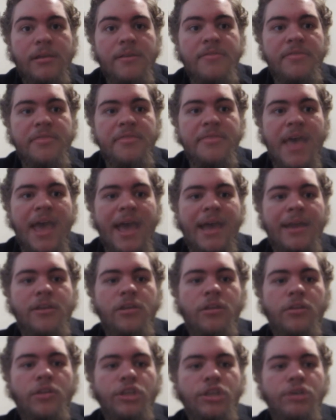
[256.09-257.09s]

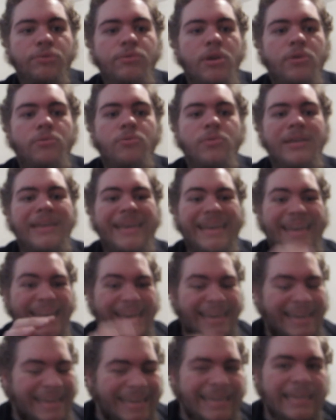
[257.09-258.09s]
that you don't
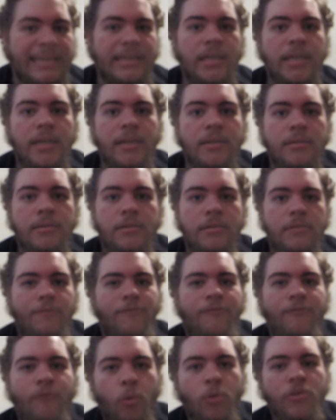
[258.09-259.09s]
need
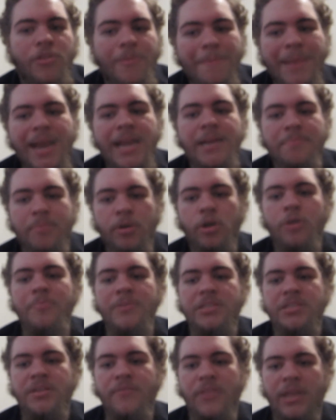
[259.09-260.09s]
for the main
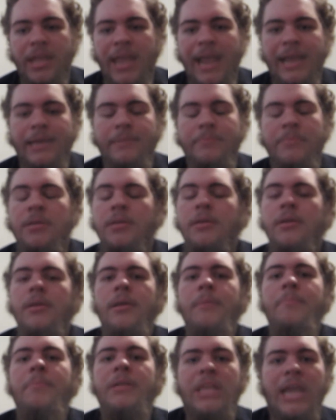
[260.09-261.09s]
purpose of the game,
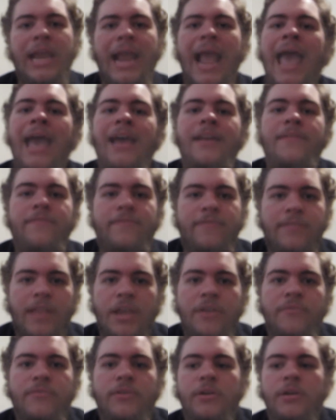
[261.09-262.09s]
but they add
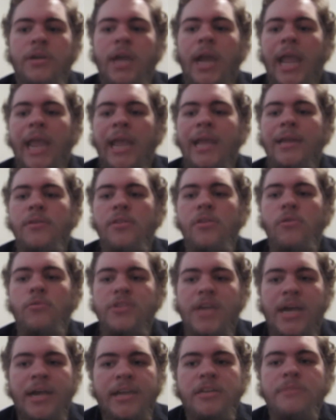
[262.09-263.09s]
flavor, and
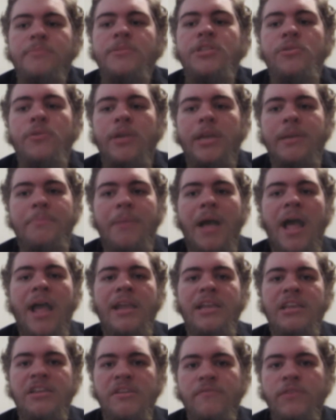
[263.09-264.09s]
those items you can
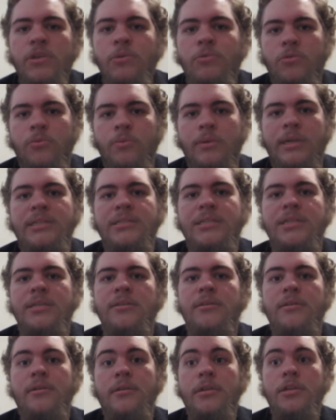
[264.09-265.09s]
buy give you a
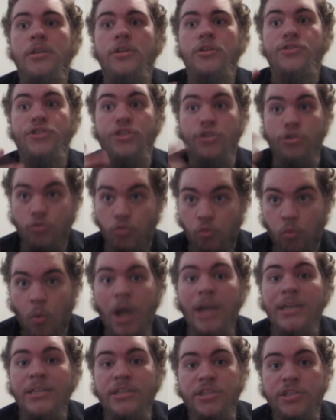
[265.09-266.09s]
reason to
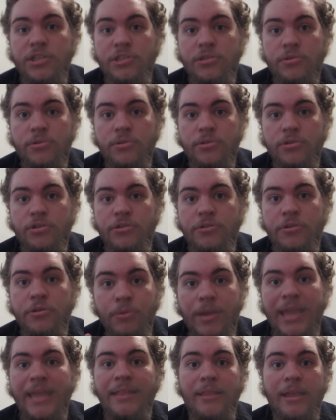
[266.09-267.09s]
want
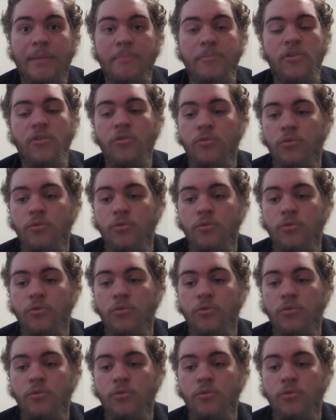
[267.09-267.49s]
to get them,